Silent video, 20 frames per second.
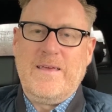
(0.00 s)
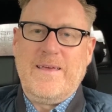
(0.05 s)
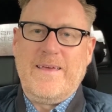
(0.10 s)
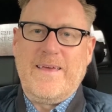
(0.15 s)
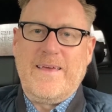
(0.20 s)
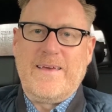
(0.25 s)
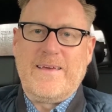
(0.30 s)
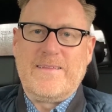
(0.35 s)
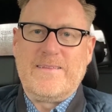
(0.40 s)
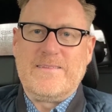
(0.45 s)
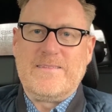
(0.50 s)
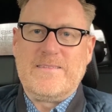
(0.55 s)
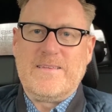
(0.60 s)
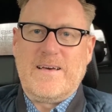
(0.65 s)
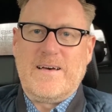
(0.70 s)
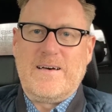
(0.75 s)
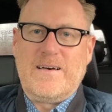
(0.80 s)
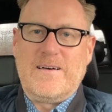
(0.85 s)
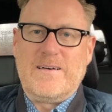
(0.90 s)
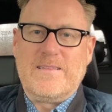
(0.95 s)
And
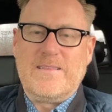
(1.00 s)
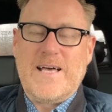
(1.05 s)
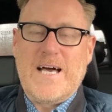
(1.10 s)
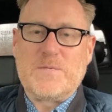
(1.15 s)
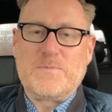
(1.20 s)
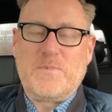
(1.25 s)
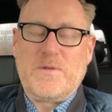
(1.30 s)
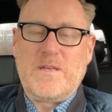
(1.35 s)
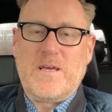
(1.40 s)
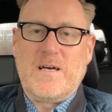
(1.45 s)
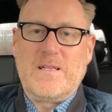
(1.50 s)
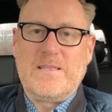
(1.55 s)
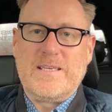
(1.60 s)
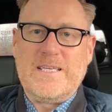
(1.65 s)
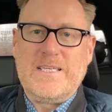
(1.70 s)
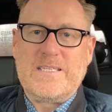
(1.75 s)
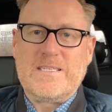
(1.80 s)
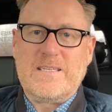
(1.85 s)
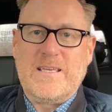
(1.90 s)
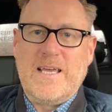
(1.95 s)
last but not
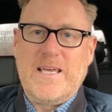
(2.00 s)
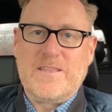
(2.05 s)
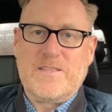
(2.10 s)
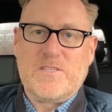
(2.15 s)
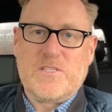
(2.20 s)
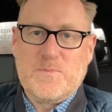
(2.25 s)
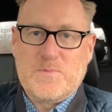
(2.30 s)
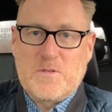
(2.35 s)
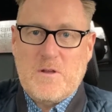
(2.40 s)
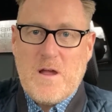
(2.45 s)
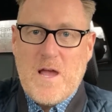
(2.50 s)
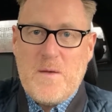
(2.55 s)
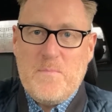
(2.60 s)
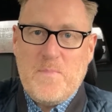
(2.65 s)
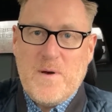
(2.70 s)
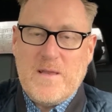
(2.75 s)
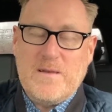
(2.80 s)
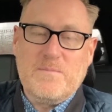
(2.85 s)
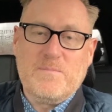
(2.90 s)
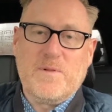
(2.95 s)
least, hit the subscribe
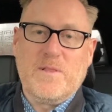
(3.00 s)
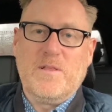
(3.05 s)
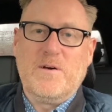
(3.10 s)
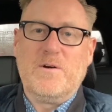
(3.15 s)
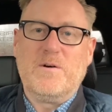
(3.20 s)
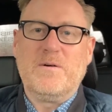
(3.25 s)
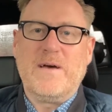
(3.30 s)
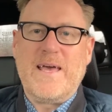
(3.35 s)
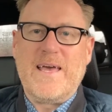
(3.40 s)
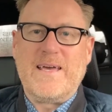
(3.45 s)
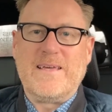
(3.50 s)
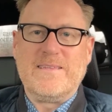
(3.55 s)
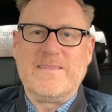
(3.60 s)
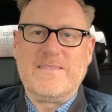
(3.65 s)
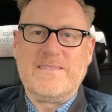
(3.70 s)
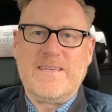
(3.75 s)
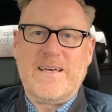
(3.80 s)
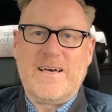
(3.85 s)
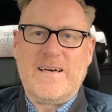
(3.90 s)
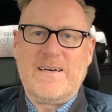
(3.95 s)
button below
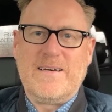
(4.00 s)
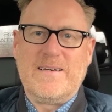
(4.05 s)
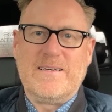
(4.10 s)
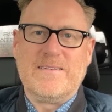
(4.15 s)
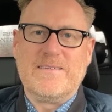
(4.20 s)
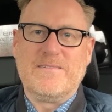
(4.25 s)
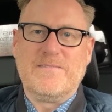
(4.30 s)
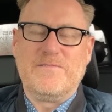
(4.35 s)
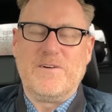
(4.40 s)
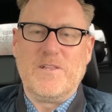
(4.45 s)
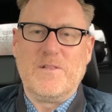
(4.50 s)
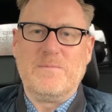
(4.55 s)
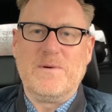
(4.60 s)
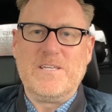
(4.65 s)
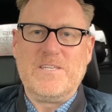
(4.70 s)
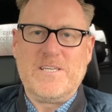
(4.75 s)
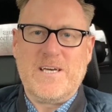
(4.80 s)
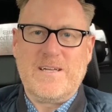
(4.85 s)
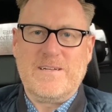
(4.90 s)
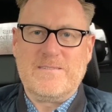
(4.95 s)
and follow my
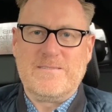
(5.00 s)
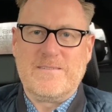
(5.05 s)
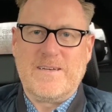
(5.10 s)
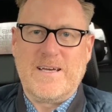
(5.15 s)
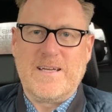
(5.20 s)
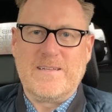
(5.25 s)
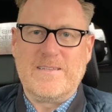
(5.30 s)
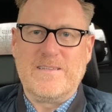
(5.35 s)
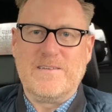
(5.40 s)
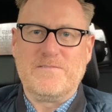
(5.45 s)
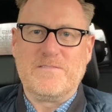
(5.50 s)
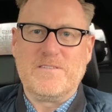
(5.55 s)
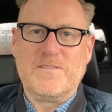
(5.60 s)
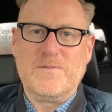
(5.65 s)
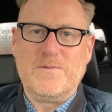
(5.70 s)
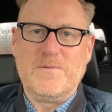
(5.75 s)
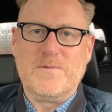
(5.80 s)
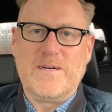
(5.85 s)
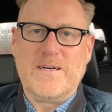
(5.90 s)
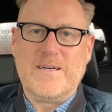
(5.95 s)
channel. I'd love
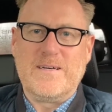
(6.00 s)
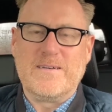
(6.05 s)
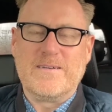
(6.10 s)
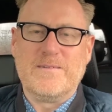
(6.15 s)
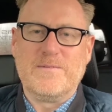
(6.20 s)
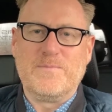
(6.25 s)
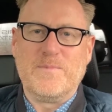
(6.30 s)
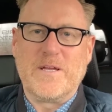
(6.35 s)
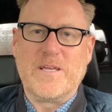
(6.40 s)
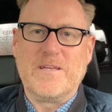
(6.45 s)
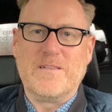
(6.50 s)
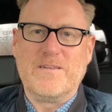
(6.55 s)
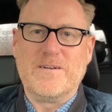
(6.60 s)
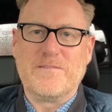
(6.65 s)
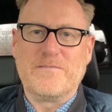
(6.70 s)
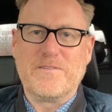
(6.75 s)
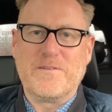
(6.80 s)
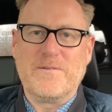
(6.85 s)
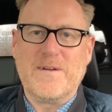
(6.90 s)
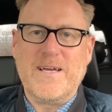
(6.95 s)
to bring you
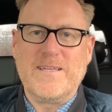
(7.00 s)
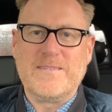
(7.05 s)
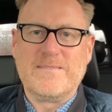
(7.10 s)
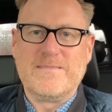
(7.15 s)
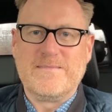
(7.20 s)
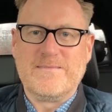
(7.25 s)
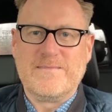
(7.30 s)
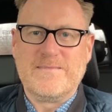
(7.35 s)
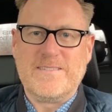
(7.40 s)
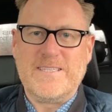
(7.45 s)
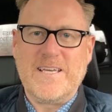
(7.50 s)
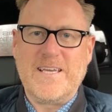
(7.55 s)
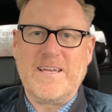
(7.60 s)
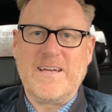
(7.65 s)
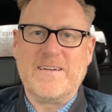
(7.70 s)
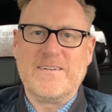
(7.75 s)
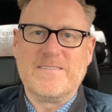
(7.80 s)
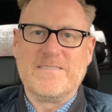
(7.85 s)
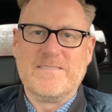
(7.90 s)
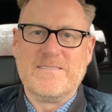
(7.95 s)
along for the ride. Take care.